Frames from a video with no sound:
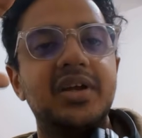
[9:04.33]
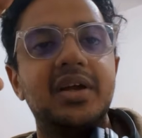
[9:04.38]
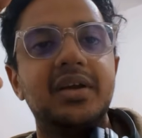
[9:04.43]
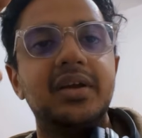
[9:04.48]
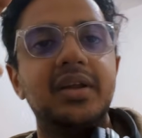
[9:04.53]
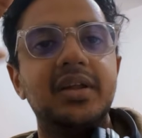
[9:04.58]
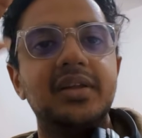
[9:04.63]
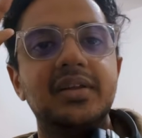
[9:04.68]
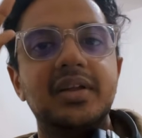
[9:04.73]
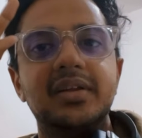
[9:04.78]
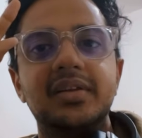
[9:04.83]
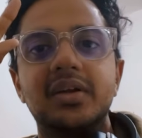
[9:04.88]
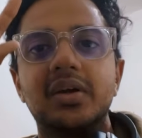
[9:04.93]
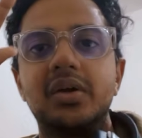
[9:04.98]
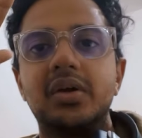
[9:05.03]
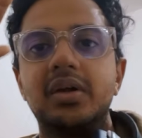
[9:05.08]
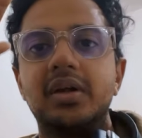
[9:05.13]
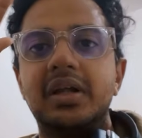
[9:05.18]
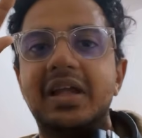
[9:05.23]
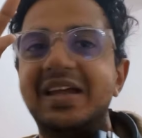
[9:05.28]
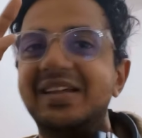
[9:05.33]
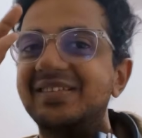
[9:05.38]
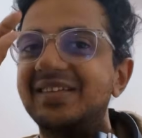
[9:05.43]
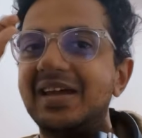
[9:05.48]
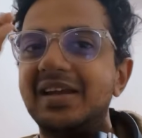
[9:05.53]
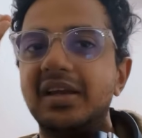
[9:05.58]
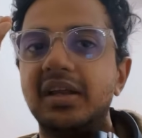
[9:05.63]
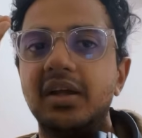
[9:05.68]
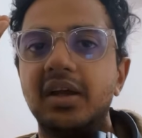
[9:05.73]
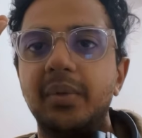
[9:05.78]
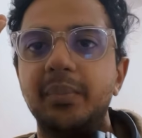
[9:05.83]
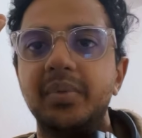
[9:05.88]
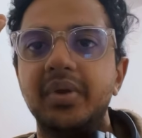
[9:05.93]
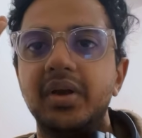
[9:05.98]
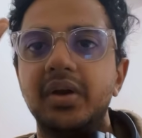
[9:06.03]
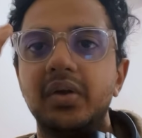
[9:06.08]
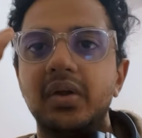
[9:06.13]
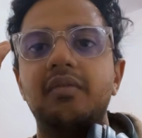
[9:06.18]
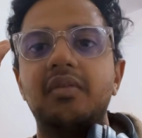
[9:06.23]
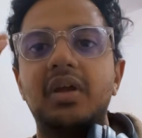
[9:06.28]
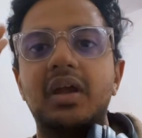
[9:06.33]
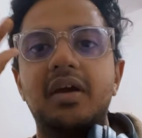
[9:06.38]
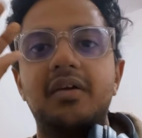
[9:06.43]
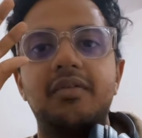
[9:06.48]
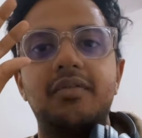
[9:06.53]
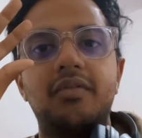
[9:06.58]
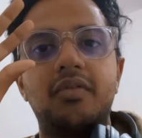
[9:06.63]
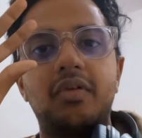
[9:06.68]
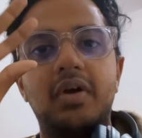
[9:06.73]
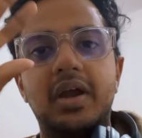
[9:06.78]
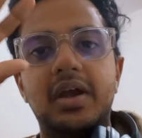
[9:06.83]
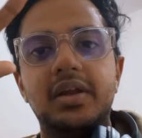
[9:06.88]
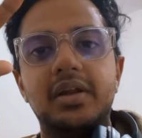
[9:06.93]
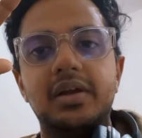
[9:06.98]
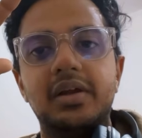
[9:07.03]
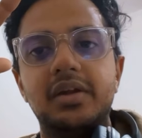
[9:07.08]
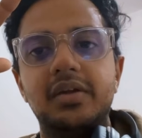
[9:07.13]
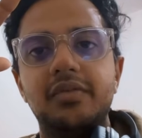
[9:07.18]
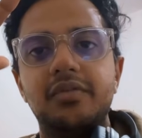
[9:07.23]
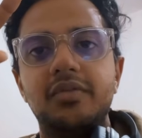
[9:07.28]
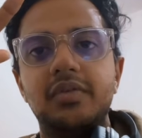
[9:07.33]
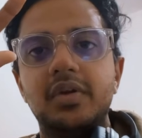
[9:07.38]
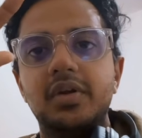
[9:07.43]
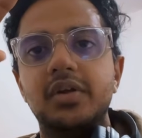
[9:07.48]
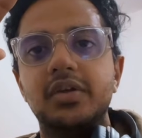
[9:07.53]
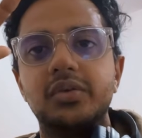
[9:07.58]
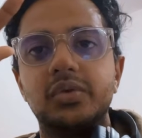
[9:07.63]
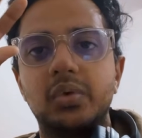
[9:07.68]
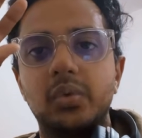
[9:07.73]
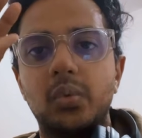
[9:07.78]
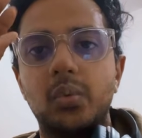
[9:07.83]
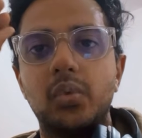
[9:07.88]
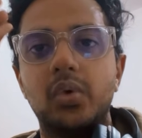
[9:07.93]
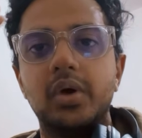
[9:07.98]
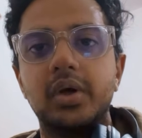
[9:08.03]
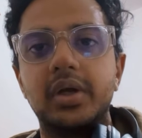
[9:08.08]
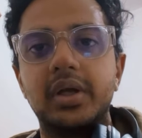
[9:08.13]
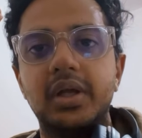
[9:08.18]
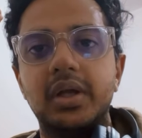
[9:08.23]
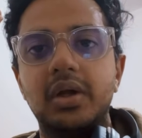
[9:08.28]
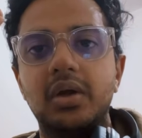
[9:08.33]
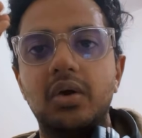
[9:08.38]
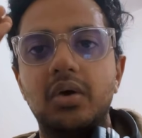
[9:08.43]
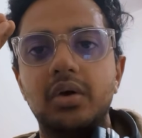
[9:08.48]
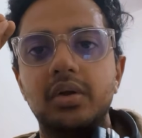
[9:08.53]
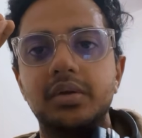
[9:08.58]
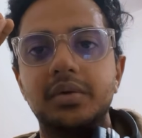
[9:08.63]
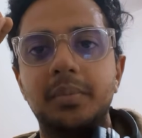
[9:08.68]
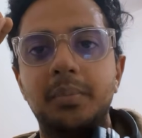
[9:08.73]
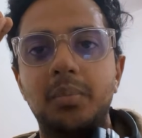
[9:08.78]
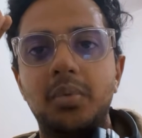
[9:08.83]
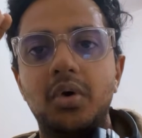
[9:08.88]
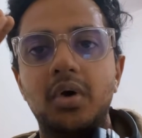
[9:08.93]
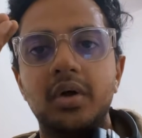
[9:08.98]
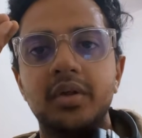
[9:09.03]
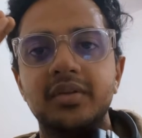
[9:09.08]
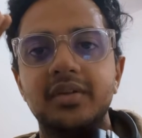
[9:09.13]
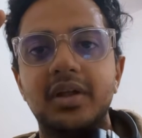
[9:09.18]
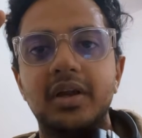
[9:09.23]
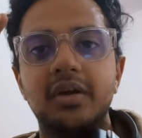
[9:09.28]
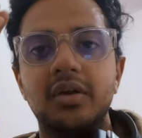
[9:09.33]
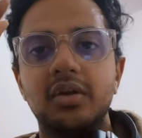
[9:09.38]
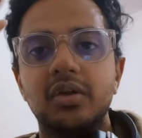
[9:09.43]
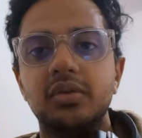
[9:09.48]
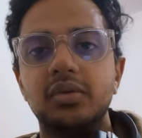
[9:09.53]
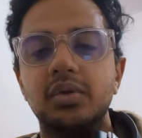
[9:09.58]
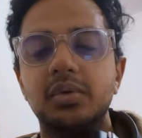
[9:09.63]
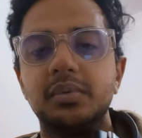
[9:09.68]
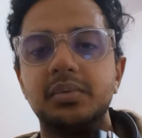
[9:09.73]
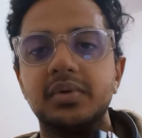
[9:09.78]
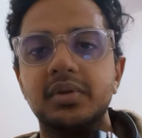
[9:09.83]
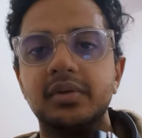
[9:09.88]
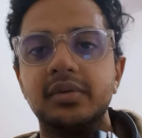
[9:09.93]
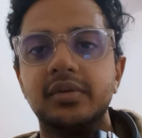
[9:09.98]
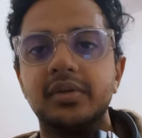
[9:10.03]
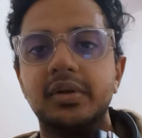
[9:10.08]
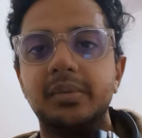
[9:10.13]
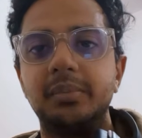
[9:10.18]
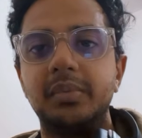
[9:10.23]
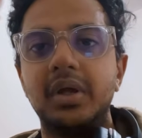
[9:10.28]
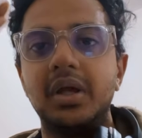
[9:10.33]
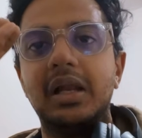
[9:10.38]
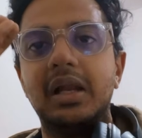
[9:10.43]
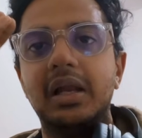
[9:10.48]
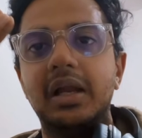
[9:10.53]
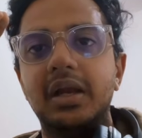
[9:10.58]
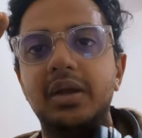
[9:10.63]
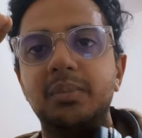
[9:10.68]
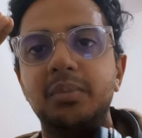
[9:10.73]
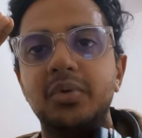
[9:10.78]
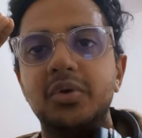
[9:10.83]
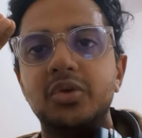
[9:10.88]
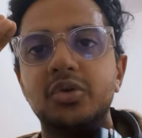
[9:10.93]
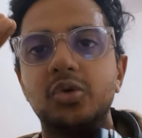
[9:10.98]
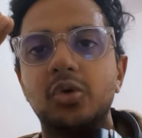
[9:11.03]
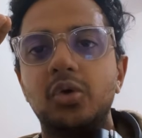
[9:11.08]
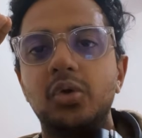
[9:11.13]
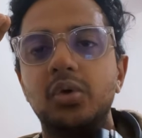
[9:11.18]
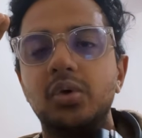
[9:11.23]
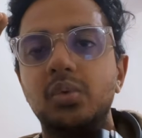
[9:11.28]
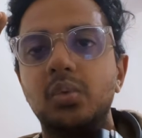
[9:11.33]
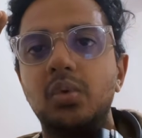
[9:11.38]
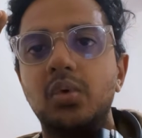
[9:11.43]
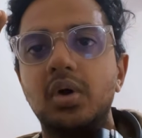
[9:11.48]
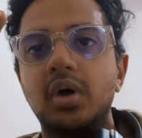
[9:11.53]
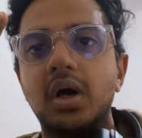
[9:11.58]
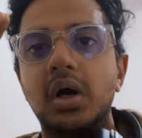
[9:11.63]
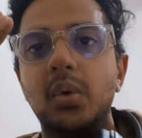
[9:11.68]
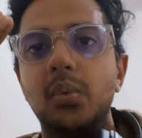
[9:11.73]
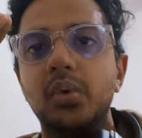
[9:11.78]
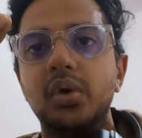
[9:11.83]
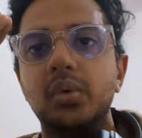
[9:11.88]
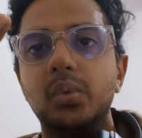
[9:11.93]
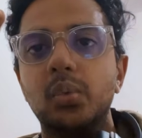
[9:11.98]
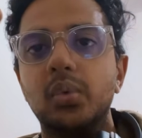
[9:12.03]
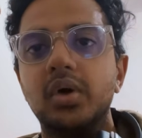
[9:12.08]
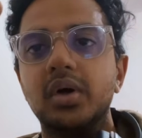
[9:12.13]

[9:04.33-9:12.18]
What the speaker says: checked in, there's an exciting update. We have finally finished working on the pause and resume system. Let me show you how it